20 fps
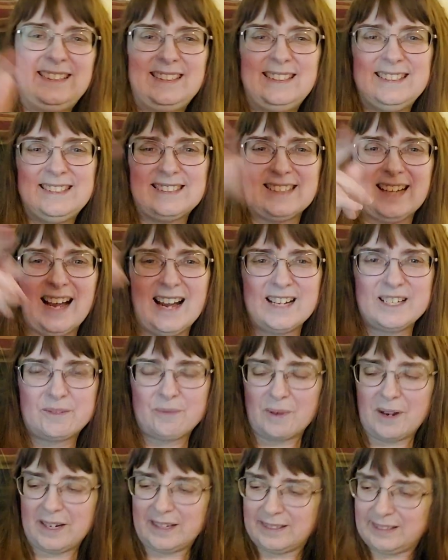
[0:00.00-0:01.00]
His eyes
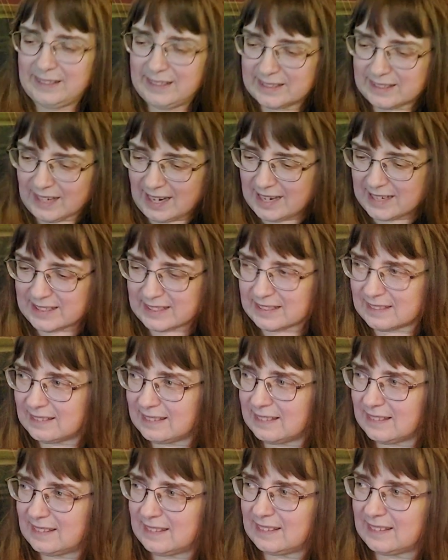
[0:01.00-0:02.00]
went, oh, his eyes
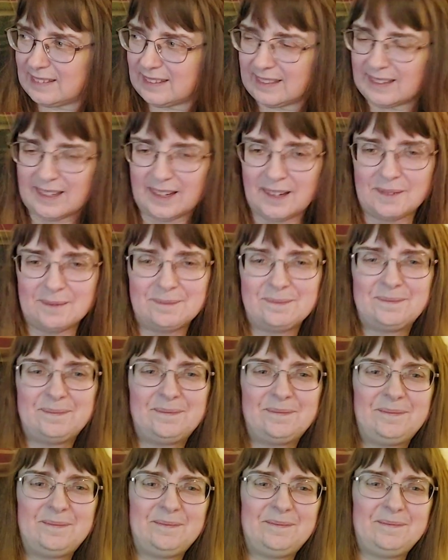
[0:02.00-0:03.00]
baby. lit up. That's
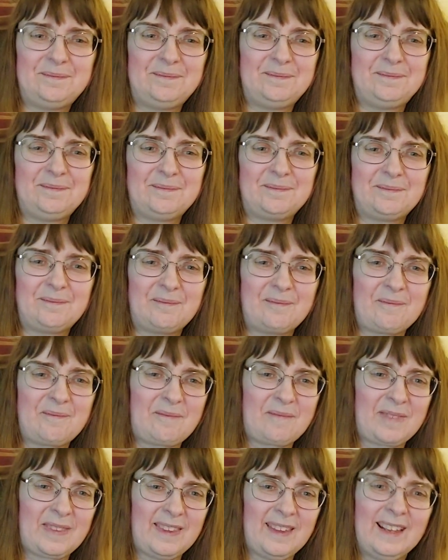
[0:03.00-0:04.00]

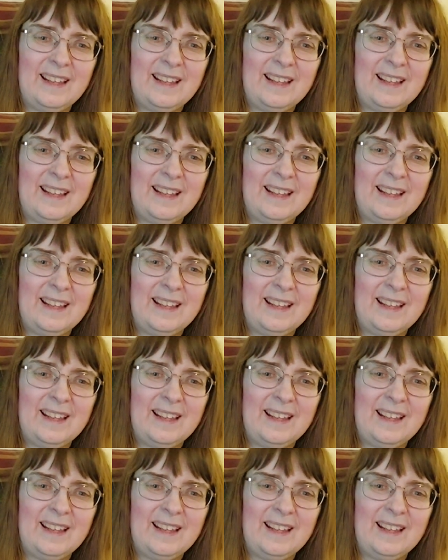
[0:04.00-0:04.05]
adorable.